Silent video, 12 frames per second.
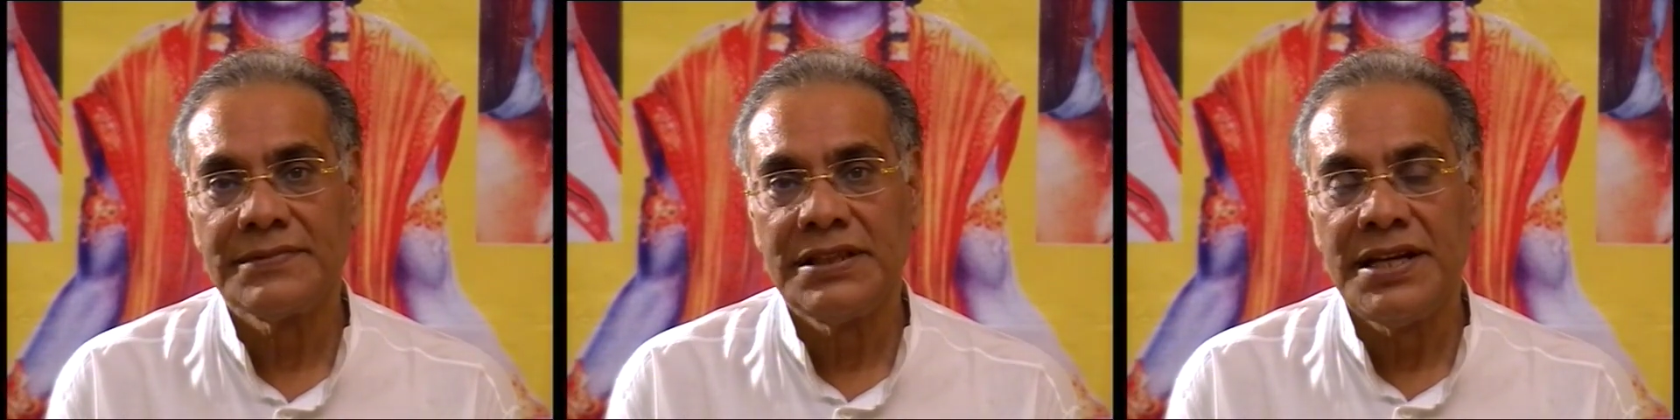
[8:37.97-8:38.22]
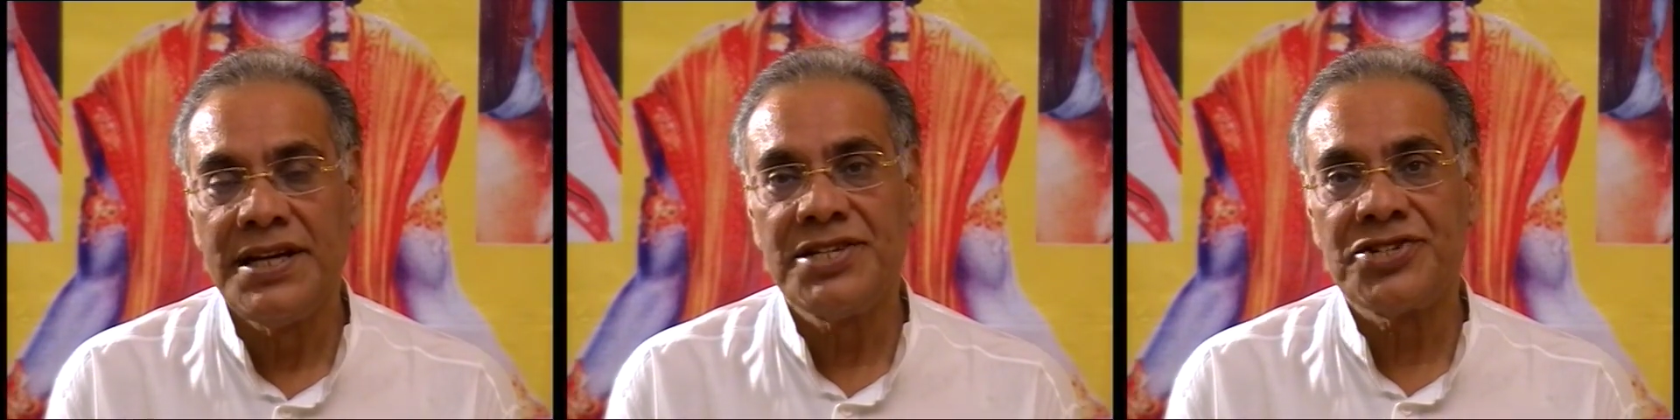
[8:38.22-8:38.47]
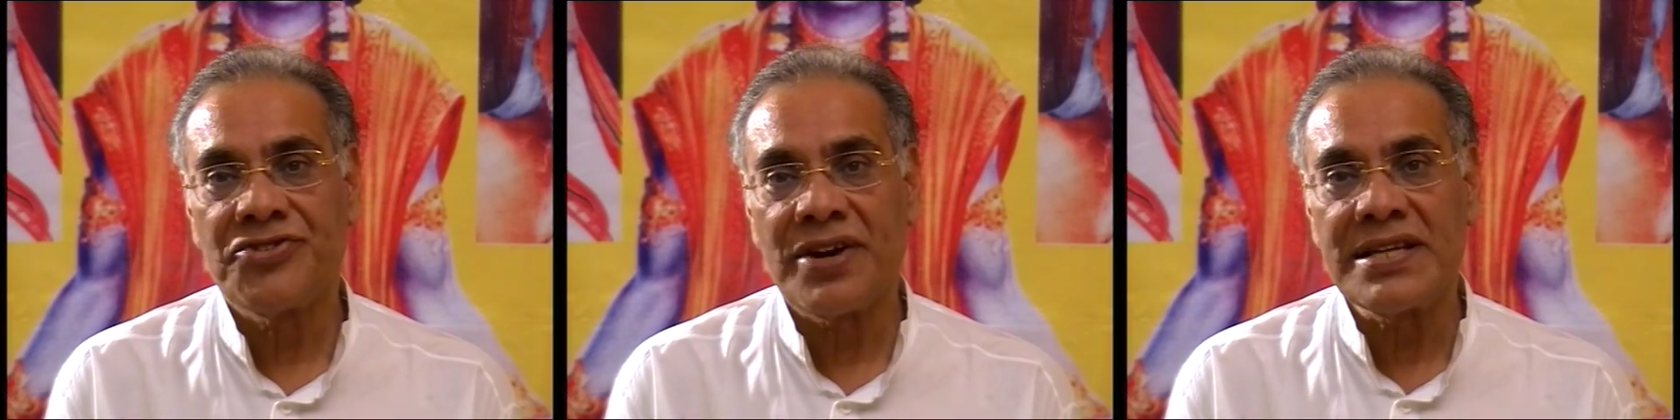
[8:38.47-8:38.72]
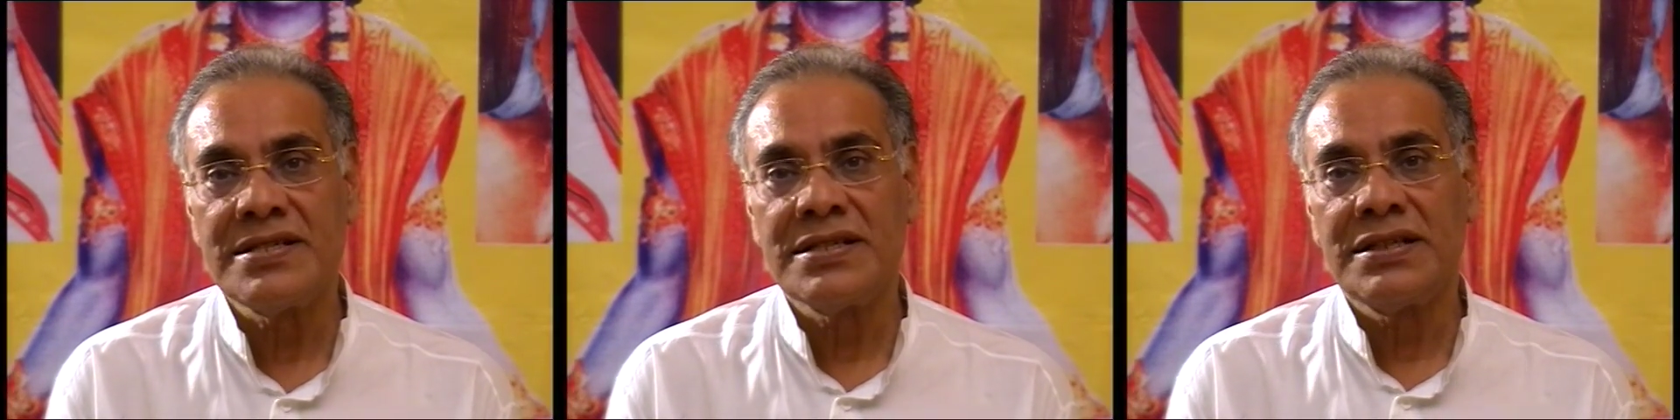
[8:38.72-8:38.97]
He
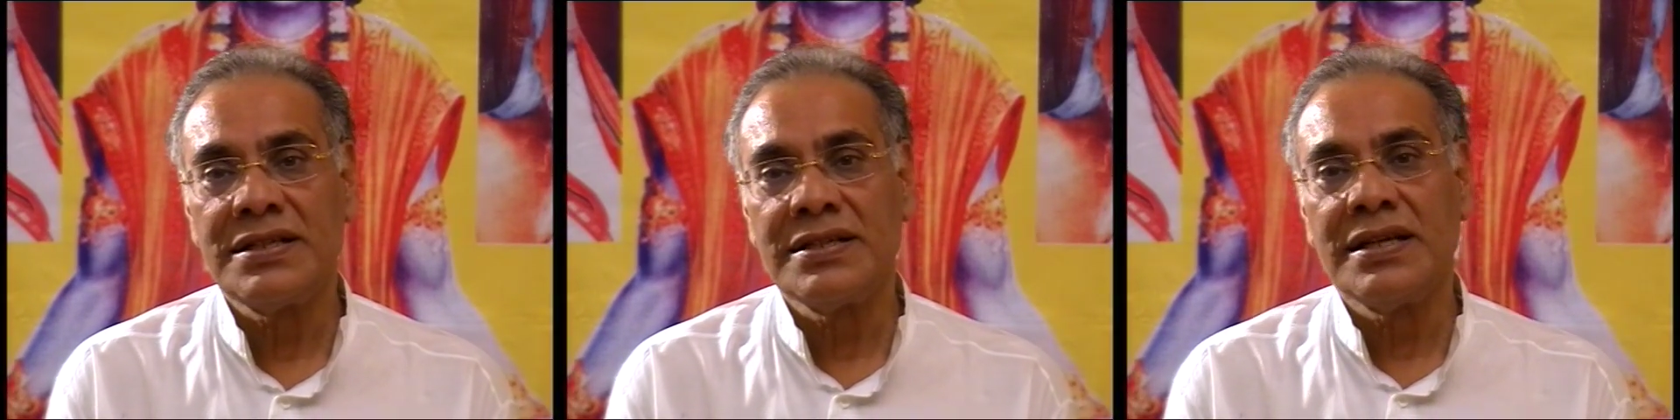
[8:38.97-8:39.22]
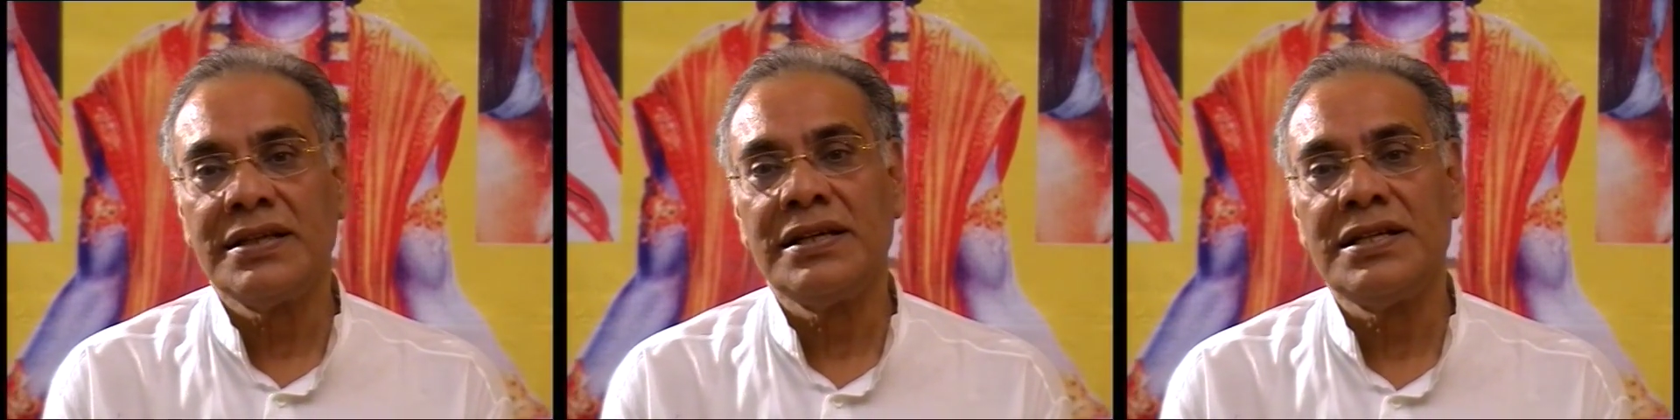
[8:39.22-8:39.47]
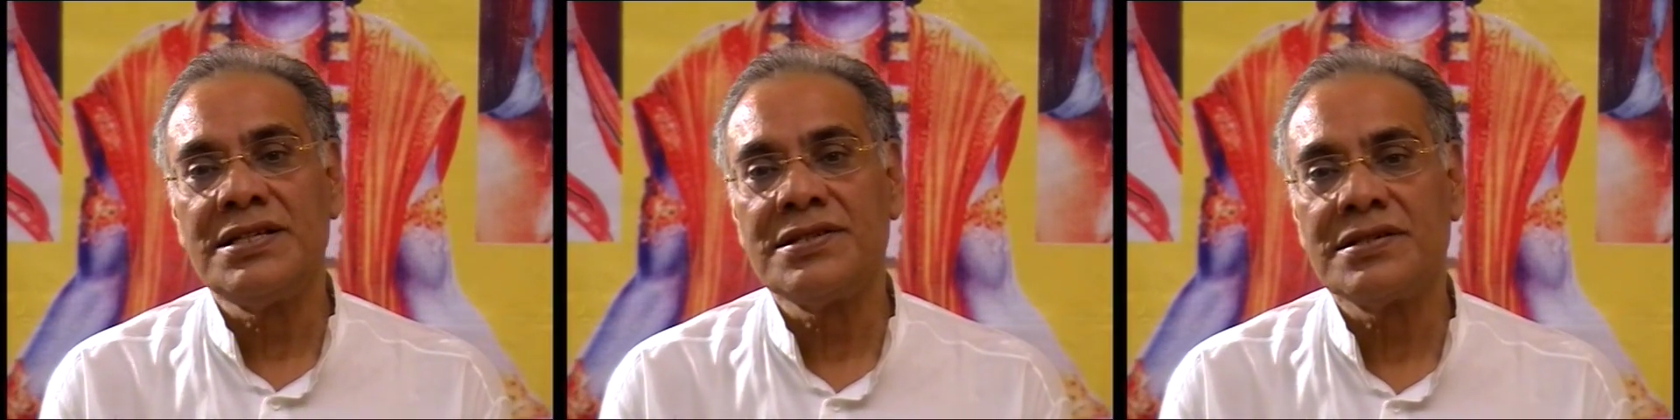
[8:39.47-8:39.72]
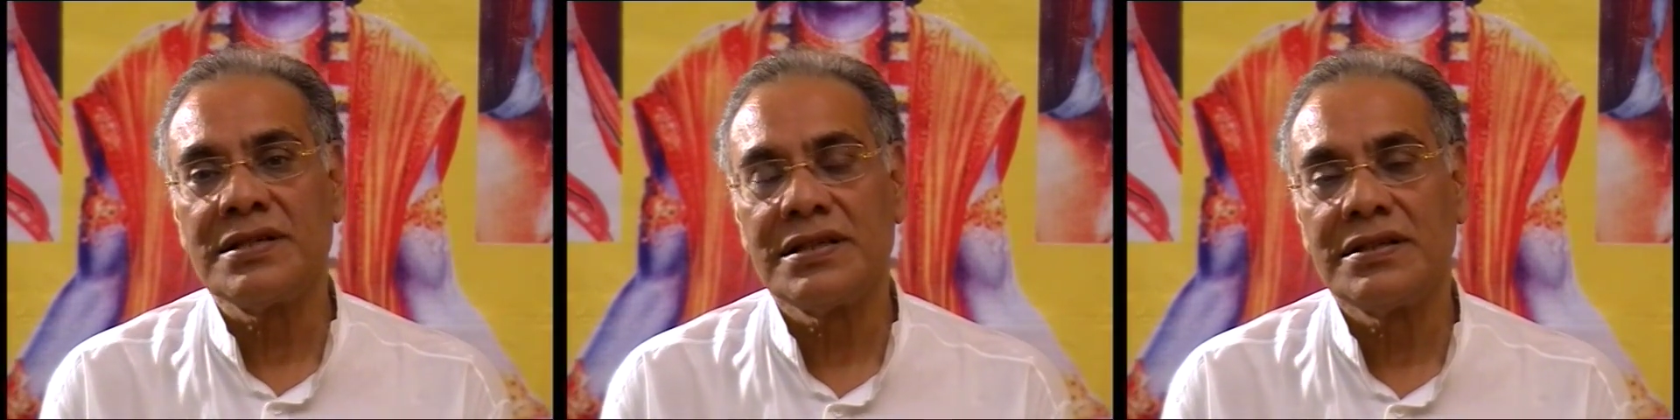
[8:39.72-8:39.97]
structured the
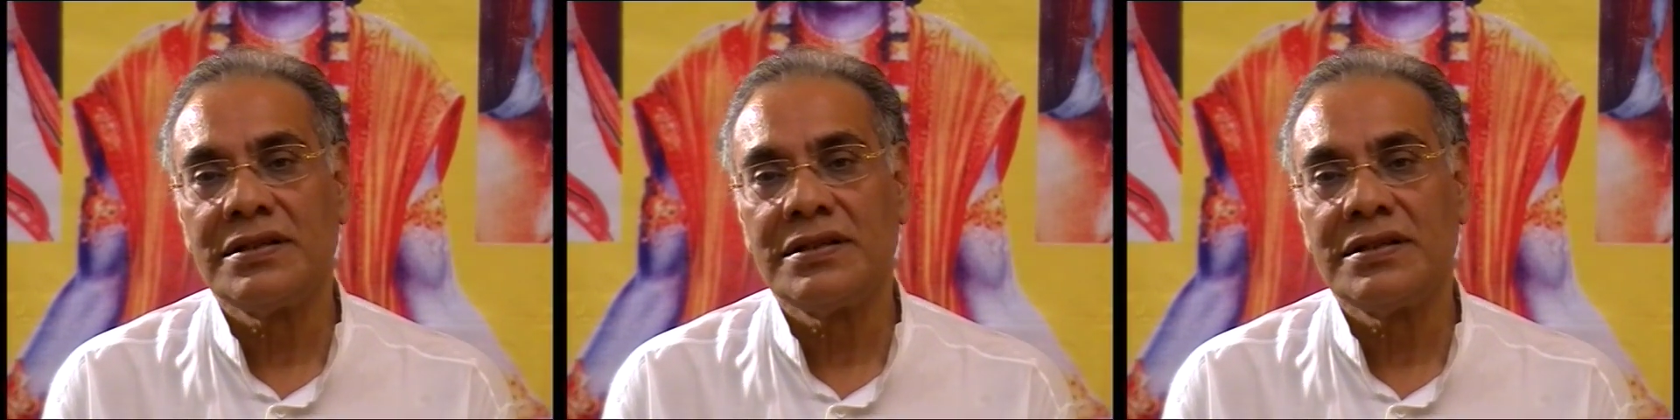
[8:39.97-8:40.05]
English